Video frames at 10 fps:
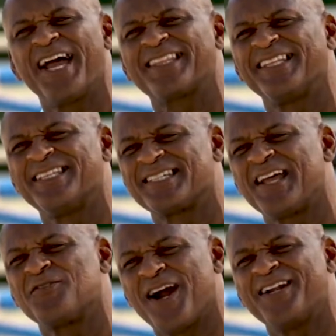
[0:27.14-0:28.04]
athletes
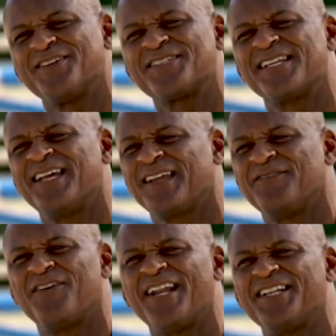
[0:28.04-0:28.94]
like riders can
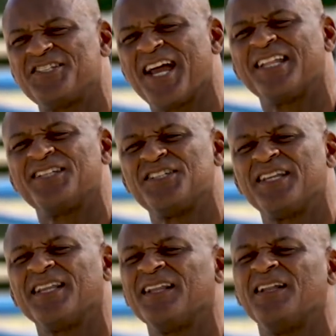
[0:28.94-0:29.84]
find it
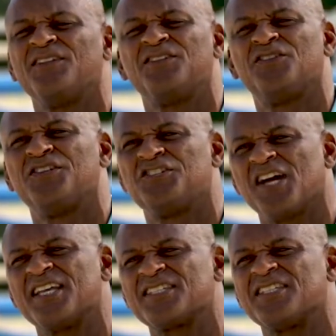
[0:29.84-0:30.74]
challenging to
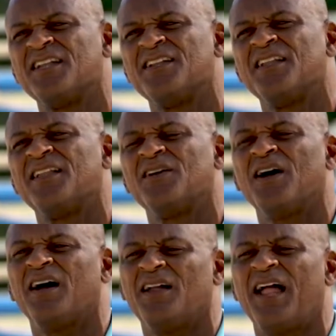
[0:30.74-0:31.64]
adjust
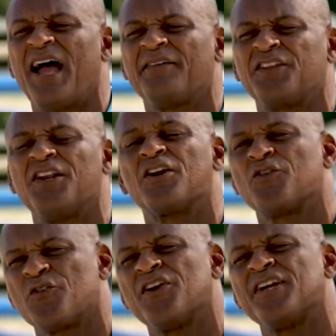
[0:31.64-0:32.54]
after their
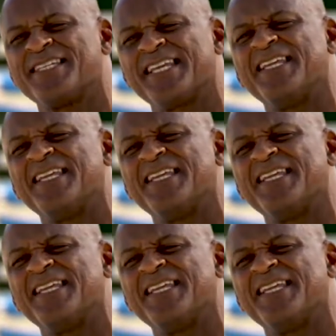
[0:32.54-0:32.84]
career has